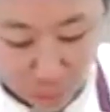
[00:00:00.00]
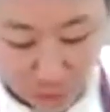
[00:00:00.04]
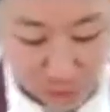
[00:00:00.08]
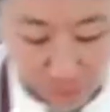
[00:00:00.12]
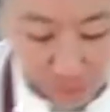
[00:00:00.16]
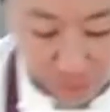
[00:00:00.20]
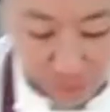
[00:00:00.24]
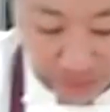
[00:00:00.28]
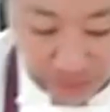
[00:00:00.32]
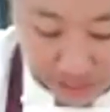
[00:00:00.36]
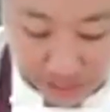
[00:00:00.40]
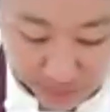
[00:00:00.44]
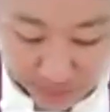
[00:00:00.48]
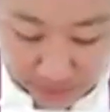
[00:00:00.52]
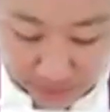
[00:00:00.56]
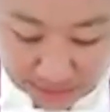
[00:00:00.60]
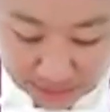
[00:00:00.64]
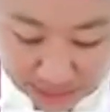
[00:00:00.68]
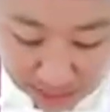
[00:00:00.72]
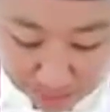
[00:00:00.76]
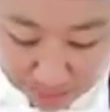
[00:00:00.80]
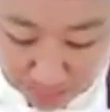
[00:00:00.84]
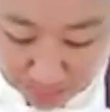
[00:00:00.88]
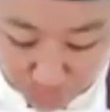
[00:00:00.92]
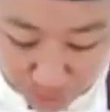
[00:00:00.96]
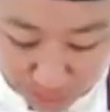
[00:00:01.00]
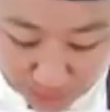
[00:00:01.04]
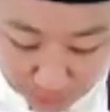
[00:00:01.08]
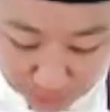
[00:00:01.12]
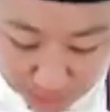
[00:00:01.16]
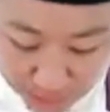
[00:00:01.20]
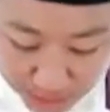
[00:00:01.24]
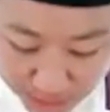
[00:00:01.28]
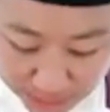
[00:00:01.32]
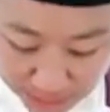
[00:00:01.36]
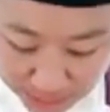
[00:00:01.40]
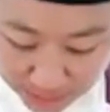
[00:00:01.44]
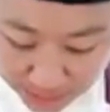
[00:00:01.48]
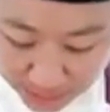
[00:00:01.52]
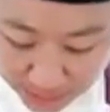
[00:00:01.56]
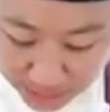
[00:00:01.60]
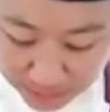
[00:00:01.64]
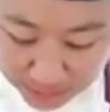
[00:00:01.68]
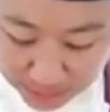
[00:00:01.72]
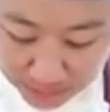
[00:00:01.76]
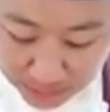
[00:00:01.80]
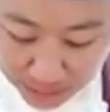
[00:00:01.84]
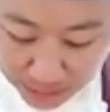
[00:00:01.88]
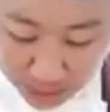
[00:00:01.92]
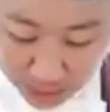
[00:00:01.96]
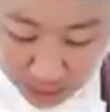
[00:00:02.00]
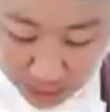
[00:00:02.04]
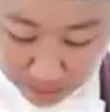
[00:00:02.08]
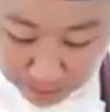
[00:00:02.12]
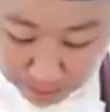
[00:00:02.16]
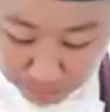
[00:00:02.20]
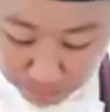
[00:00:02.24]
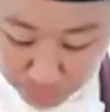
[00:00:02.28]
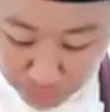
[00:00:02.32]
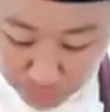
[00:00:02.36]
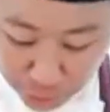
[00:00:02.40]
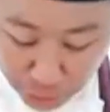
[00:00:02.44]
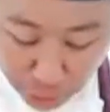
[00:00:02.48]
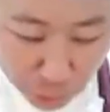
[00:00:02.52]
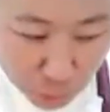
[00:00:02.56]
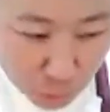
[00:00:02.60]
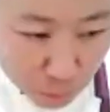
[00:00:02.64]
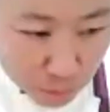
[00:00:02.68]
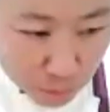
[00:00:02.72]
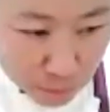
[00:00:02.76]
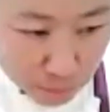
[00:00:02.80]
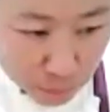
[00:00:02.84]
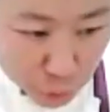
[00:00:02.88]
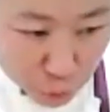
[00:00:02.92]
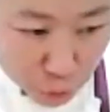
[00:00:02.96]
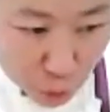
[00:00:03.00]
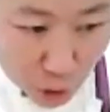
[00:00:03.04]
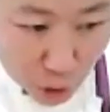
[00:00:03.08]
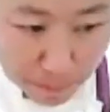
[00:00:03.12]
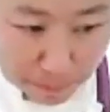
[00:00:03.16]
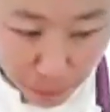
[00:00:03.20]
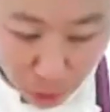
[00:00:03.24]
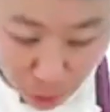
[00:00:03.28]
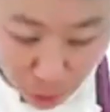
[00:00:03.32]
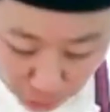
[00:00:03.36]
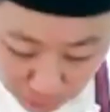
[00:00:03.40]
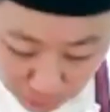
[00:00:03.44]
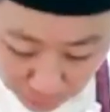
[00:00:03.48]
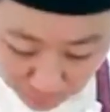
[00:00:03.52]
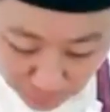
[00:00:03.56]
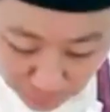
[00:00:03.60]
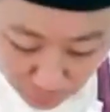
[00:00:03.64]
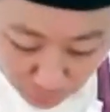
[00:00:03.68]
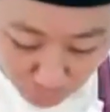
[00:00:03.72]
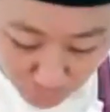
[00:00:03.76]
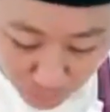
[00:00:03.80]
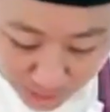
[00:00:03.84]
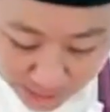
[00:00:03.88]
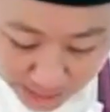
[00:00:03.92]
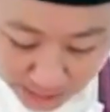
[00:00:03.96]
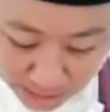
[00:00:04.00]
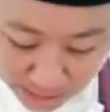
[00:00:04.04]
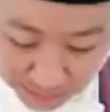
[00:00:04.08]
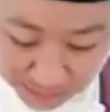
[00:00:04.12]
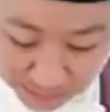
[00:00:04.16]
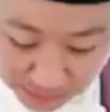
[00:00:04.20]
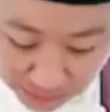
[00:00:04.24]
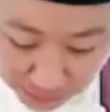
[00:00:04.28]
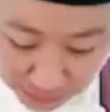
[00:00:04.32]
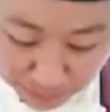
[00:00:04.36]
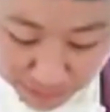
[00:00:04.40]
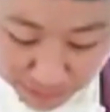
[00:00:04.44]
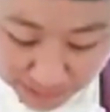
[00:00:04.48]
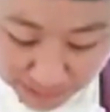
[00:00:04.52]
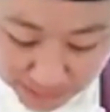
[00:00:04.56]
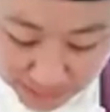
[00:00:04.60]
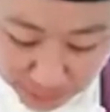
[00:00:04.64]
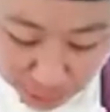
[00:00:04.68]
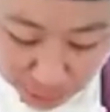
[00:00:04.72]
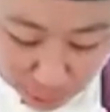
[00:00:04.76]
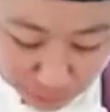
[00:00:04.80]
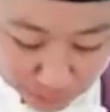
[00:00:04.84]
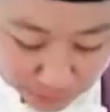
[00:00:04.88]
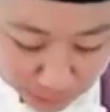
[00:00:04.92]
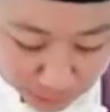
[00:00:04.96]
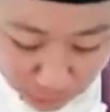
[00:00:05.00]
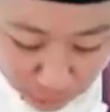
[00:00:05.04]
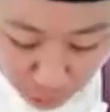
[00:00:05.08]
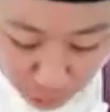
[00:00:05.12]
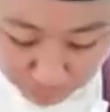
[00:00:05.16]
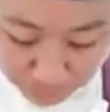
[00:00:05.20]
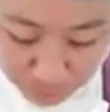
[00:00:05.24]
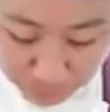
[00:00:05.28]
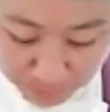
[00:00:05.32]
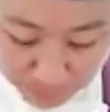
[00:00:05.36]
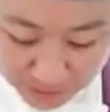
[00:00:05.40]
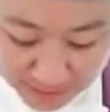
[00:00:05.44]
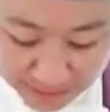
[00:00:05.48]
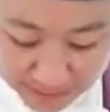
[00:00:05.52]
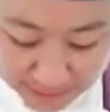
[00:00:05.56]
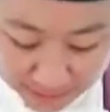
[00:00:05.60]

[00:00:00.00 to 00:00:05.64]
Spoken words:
rolling pin this time around, is don't drop all of your weight into the pie dough, but go from the